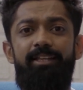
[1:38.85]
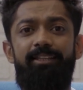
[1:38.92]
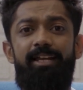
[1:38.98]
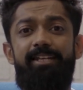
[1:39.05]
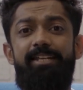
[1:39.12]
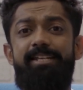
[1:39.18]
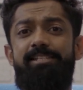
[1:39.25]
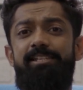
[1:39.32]

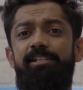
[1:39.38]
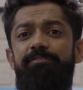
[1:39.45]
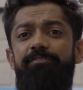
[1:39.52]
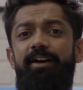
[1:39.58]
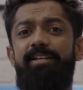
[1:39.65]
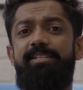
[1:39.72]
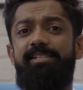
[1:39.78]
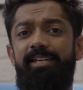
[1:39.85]
that easily
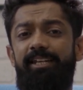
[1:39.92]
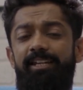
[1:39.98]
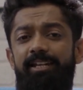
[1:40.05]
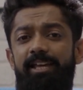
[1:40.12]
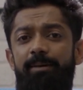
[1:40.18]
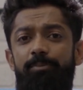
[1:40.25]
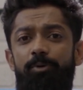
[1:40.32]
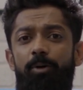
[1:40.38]
fight skin and
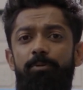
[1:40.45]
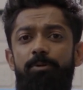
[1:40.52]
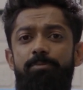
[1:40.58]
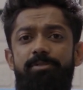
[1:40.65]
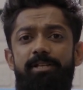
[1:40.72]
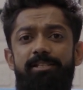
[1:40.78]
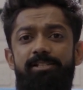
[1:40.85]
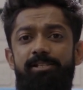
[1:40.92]
hair
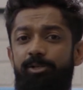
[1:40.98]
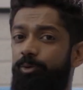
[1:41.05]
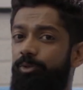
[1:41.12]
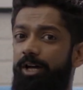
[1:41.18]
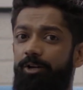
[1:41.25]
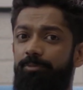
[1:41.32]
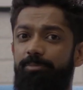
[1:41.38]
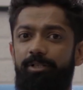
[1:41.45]
problems that slow
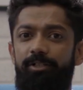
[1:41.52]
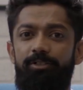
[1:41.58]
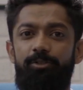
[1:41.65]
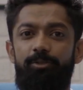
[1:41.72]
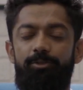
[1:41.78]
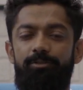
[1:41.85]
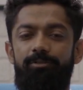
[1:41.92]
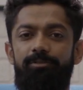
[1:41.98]
down beard
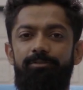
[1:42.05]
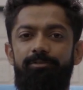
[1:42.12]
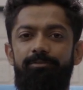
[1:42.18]
growth.